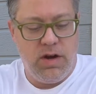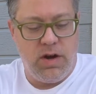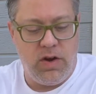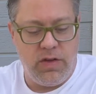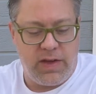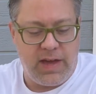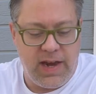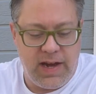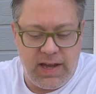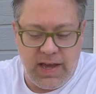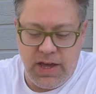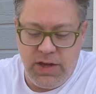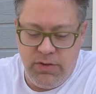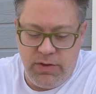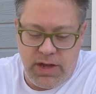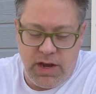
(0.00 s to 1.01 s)
are the kind of
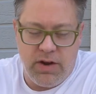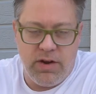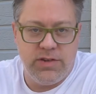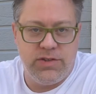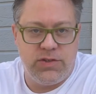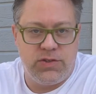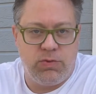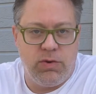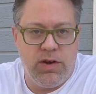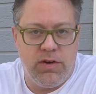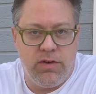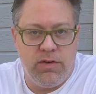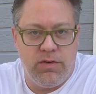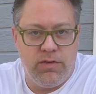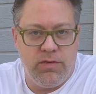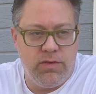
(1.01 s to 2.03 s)
guy who carries a
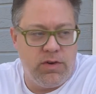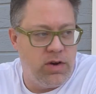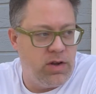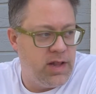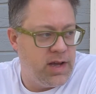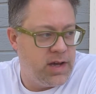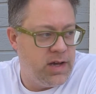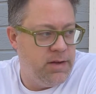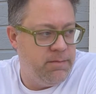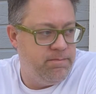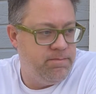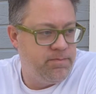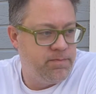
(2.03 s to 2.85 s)
12 or like a